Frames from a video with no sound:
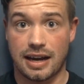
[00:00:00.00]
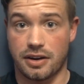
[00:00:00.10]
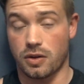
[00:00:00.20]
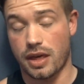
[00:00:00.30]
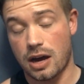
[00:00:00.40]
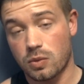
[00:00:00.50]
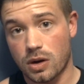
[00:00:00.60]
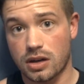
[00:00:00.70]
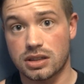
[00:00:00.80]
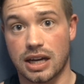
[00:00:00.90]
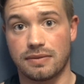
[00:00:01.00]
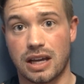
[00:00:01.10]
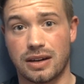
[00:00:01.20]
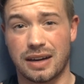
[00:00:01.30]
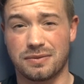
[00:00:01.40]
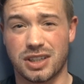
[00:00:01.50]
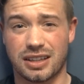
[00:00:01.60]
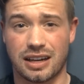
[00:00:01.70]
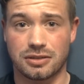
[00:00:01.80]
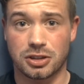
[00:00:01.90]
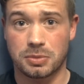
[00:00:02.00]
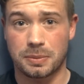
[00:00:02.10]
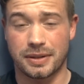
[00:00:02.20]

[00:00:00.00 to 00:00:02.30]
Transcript: I know that works. I've done that a little bit,